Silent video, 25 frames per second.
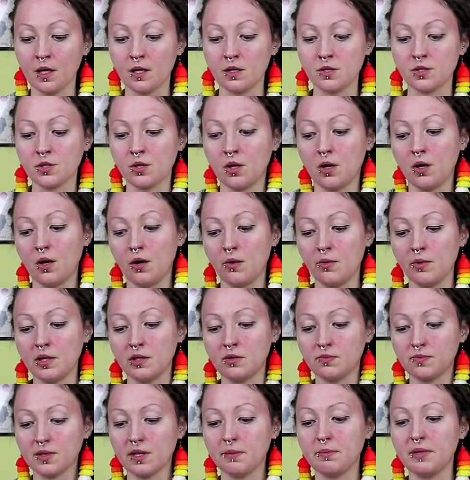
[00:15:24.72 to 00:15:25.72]
So
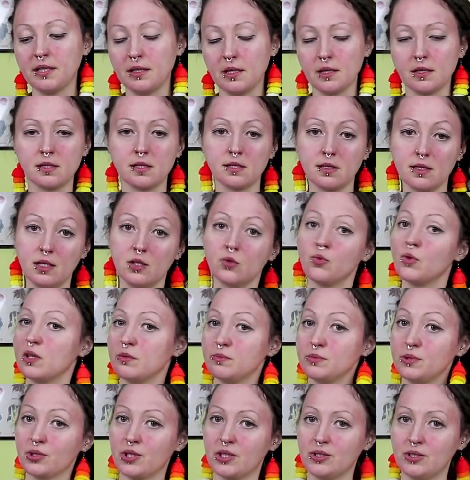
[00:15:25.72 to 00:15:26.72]
in 3 minutes it
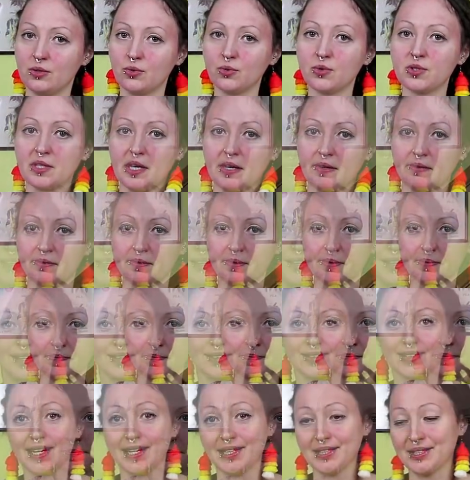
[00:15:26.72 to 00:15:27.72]
will be ready to serve.
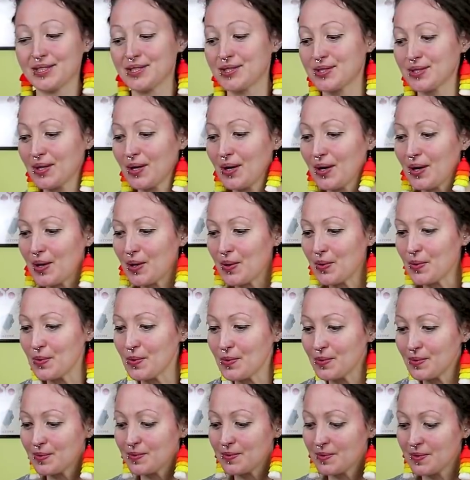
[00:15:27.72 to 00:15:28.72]
Right, so
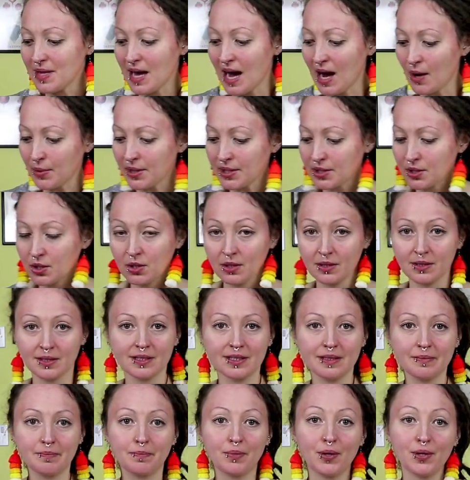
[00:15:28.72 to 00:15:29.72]
our
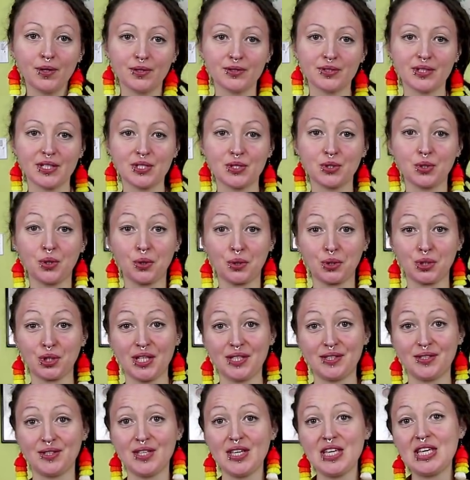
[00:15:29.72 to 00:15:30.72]
Bolognese
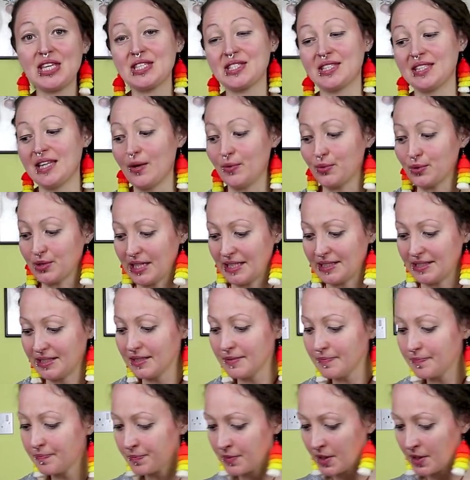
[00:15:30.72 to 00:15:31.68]
courgette is now ready.